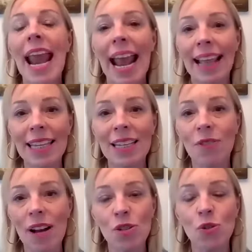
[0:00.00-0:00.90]
And the
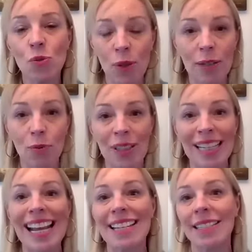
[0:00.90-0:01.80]
advisor is really
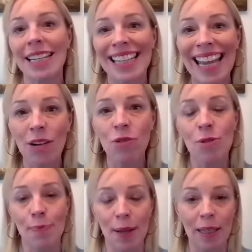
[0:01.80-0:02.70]
working as an
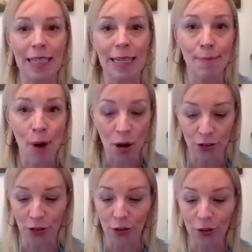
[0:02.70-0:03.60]
accountability
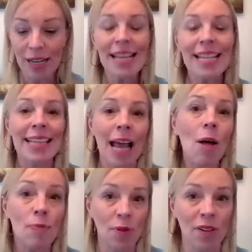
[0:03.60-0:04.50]
partner to
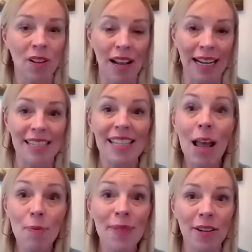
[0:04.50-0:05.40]
help
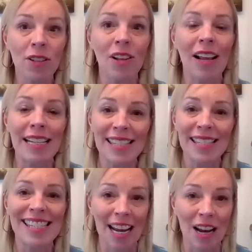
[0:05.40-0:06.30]
their
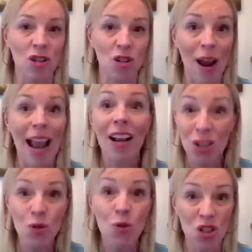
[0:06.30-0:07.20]
clients stay on track
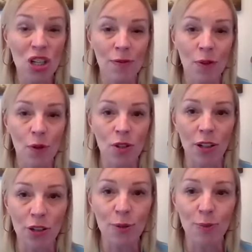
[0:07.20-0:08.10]
to achieve those
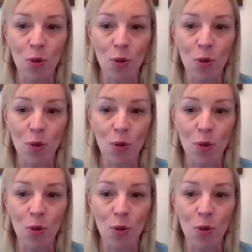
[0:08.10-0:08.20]
long-term